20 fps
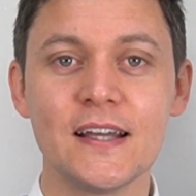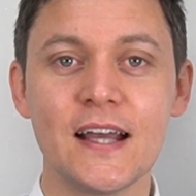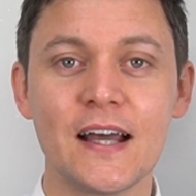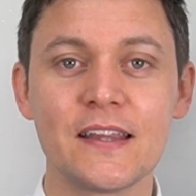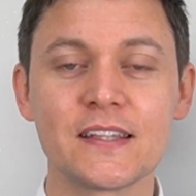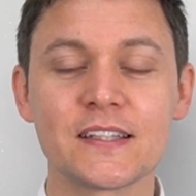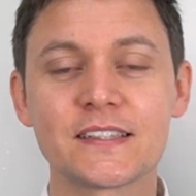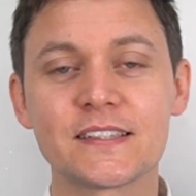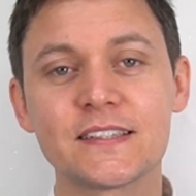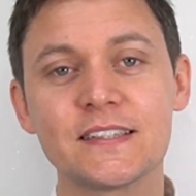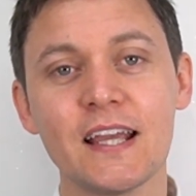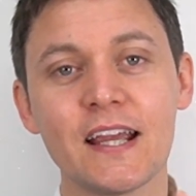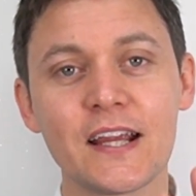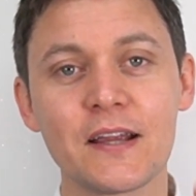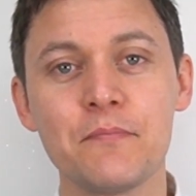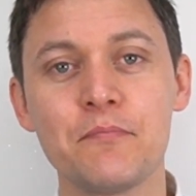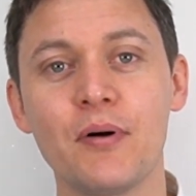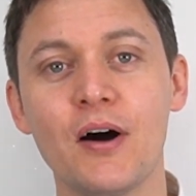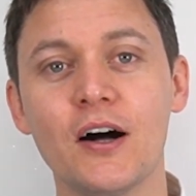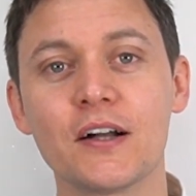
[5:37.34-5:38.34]
And the
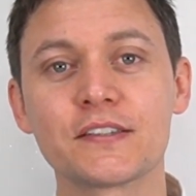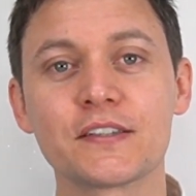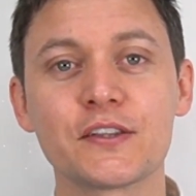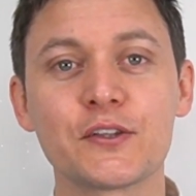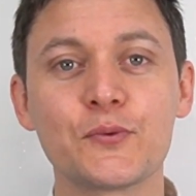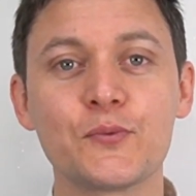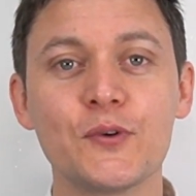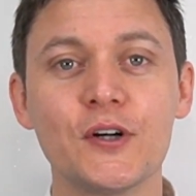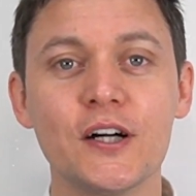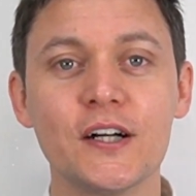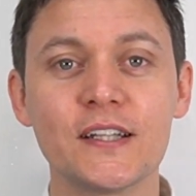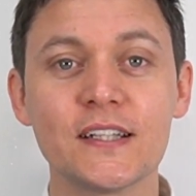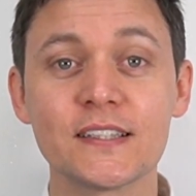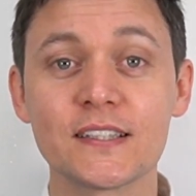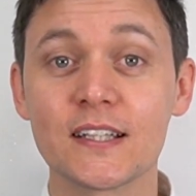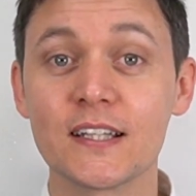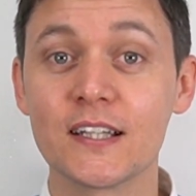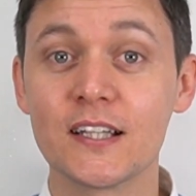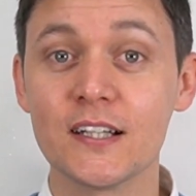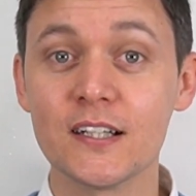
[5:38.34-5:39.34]
second part of the word is
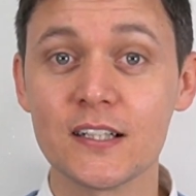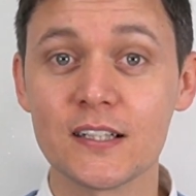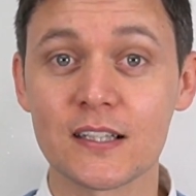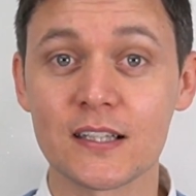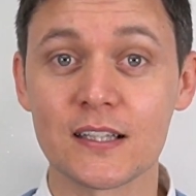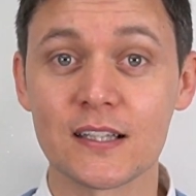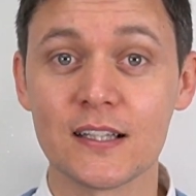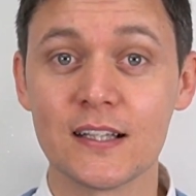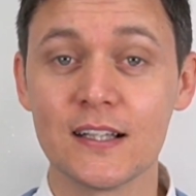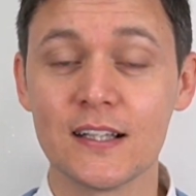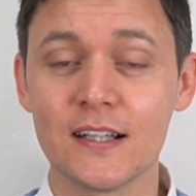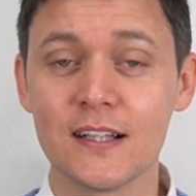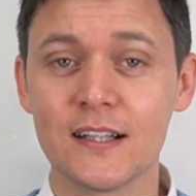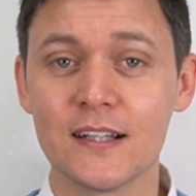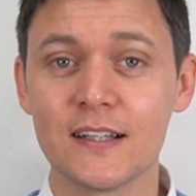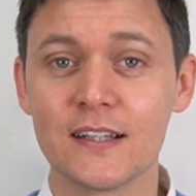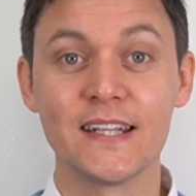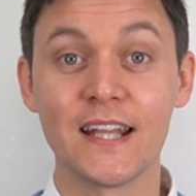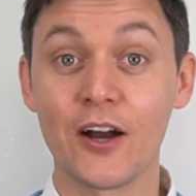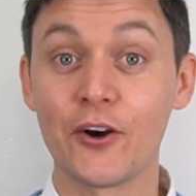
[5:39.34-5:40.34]
girl.
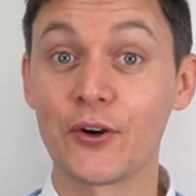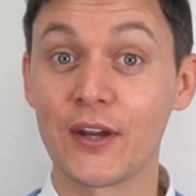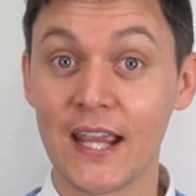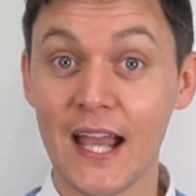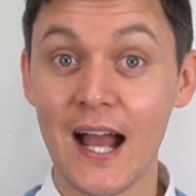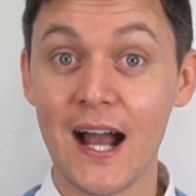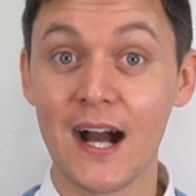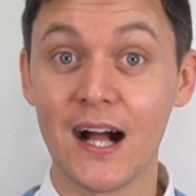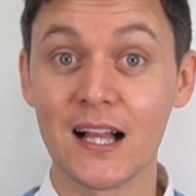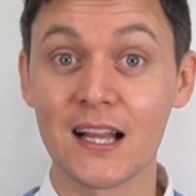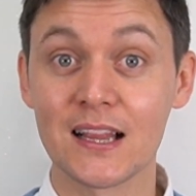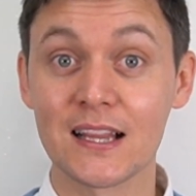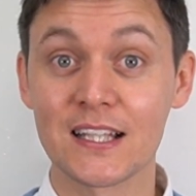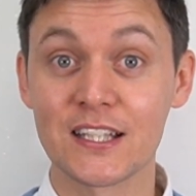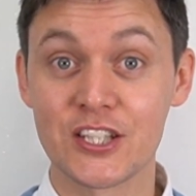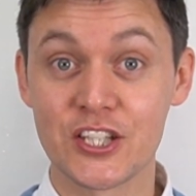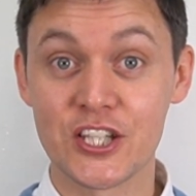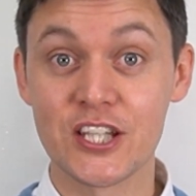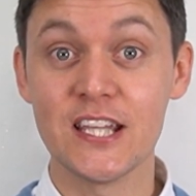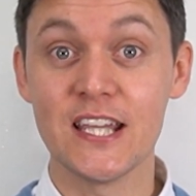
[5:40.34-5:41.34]
Now
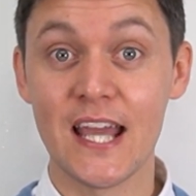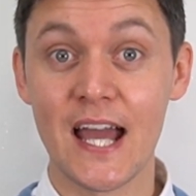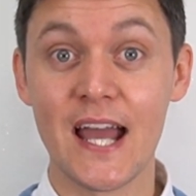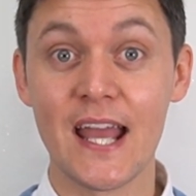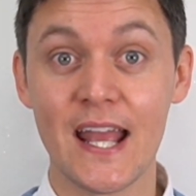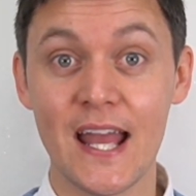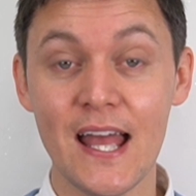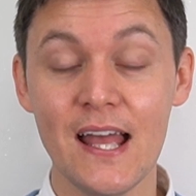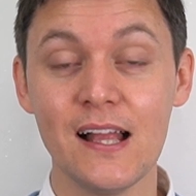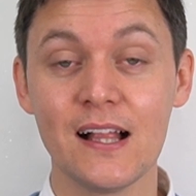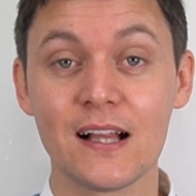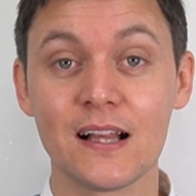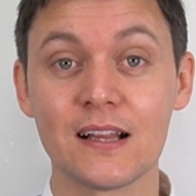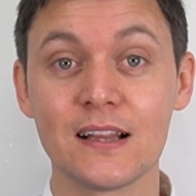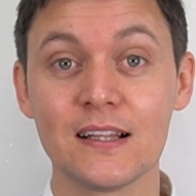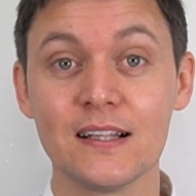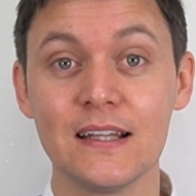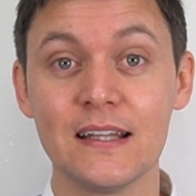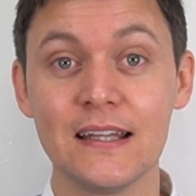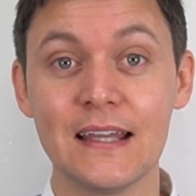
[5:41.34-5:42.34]
gal,
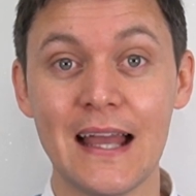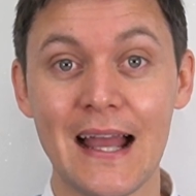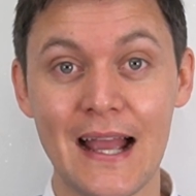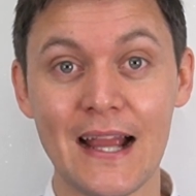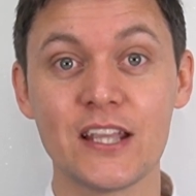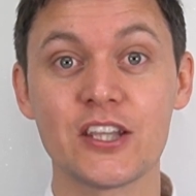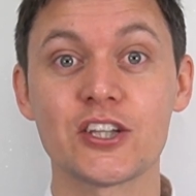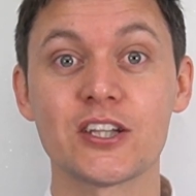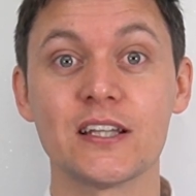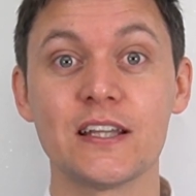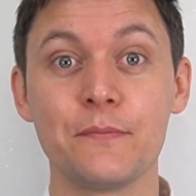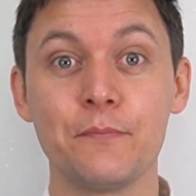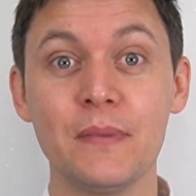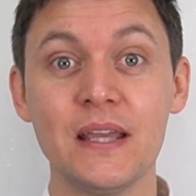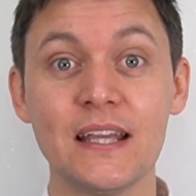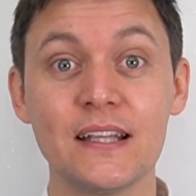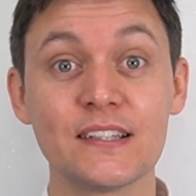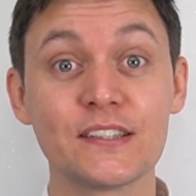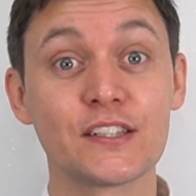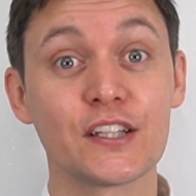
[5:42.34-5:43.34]
G-A-L, actually
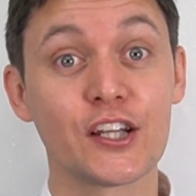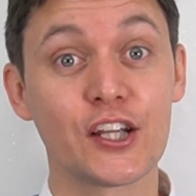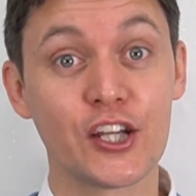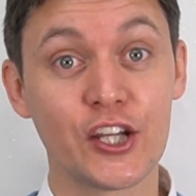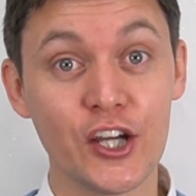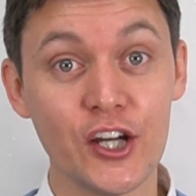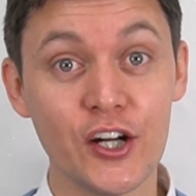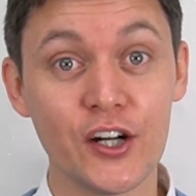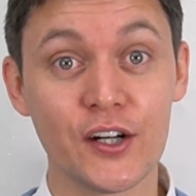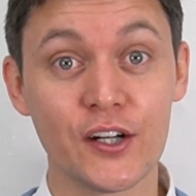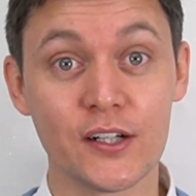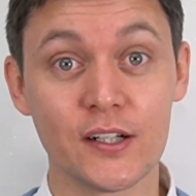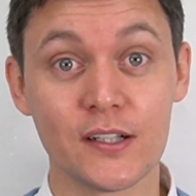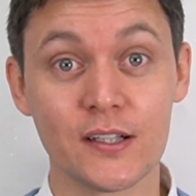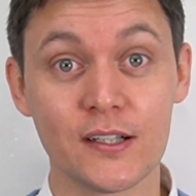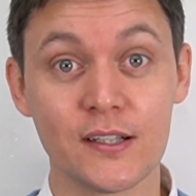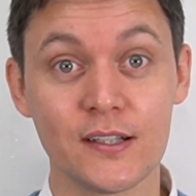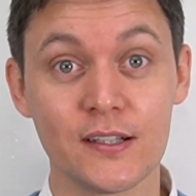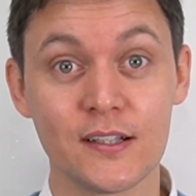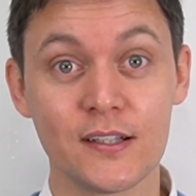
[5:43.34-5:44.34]
means
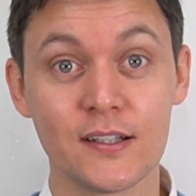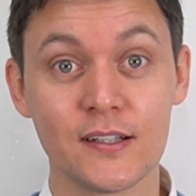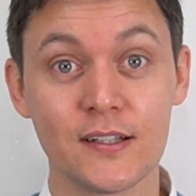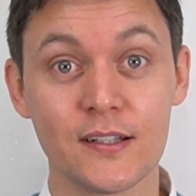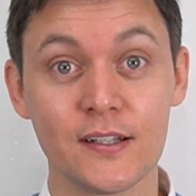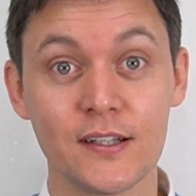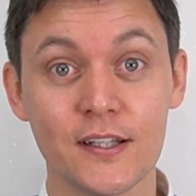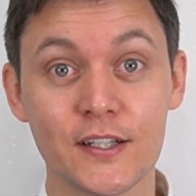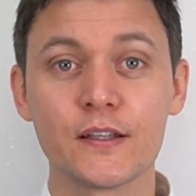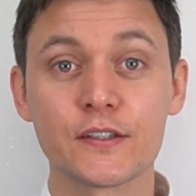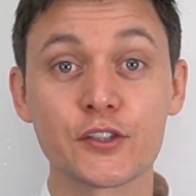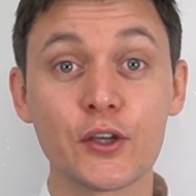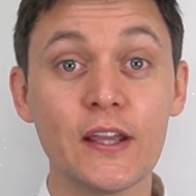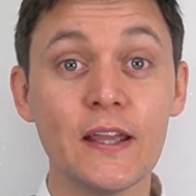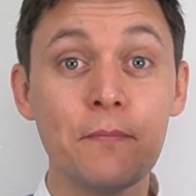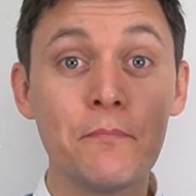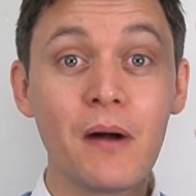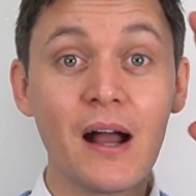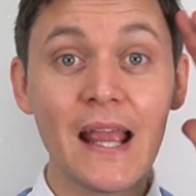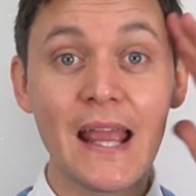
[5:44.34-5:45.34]
girl. So
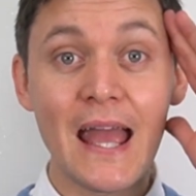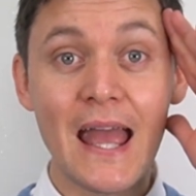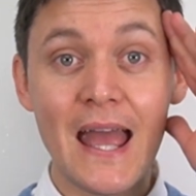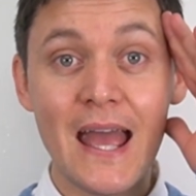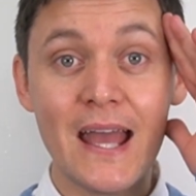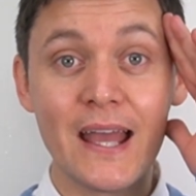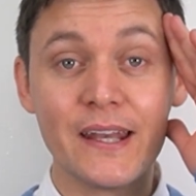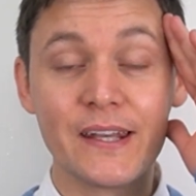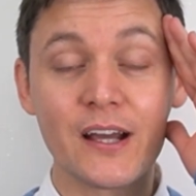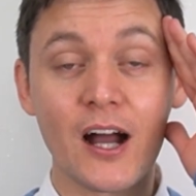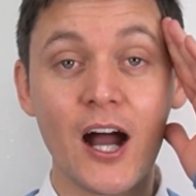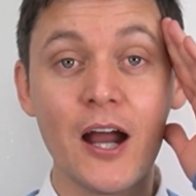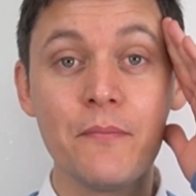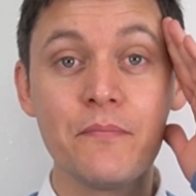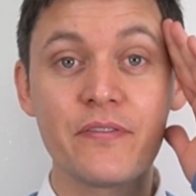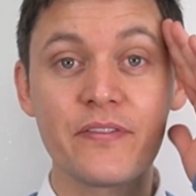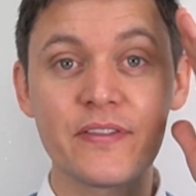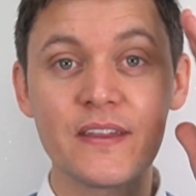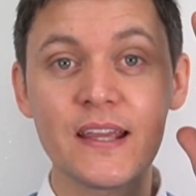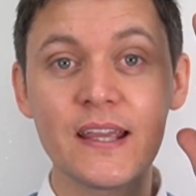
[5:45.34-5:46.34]
in my head,
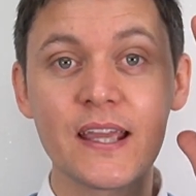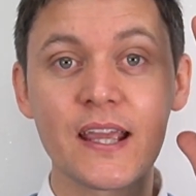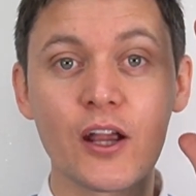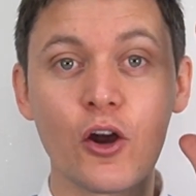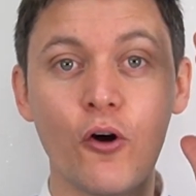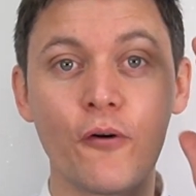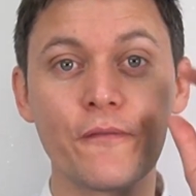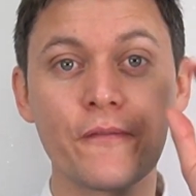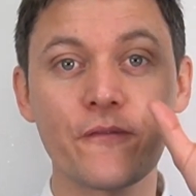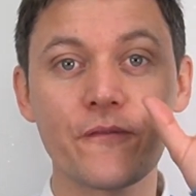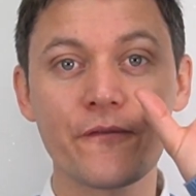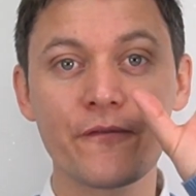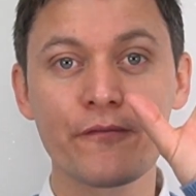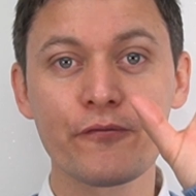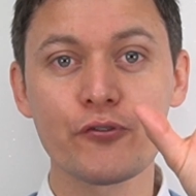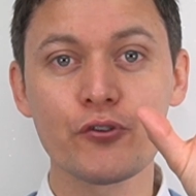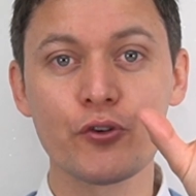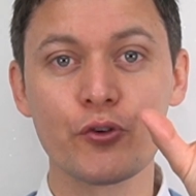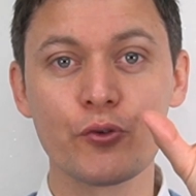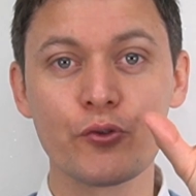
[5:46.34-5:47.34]
I'm thinking of
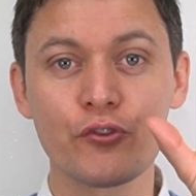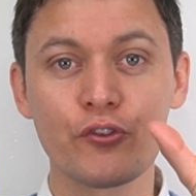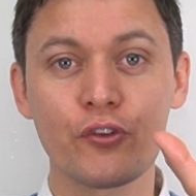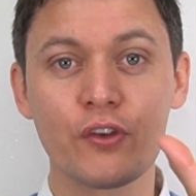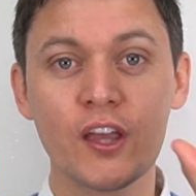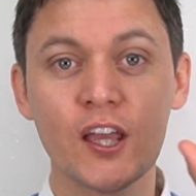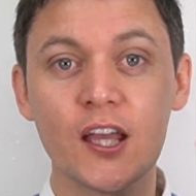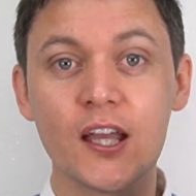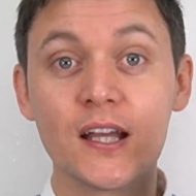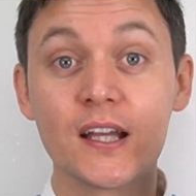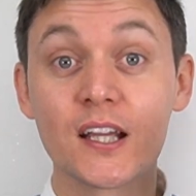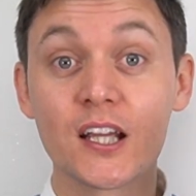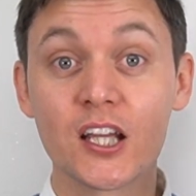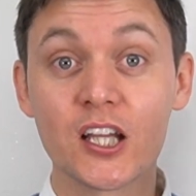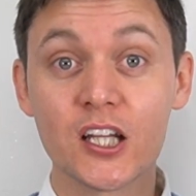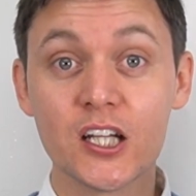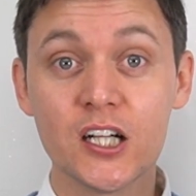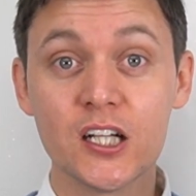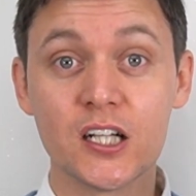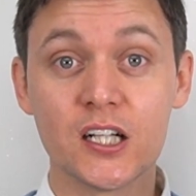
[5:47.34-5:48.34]
fruit,
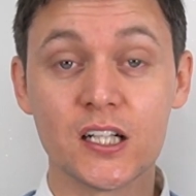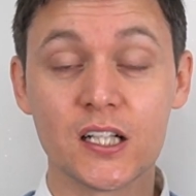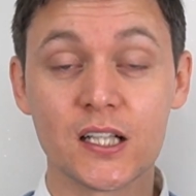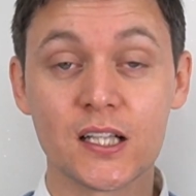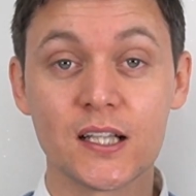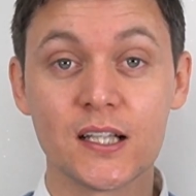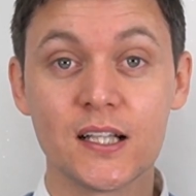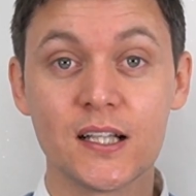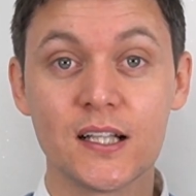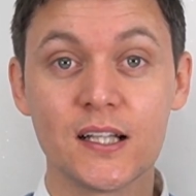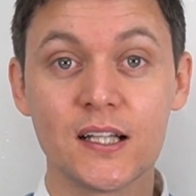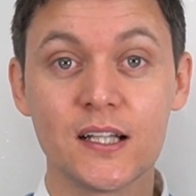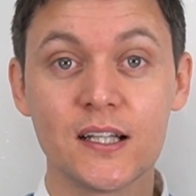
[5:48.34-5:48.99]
girl,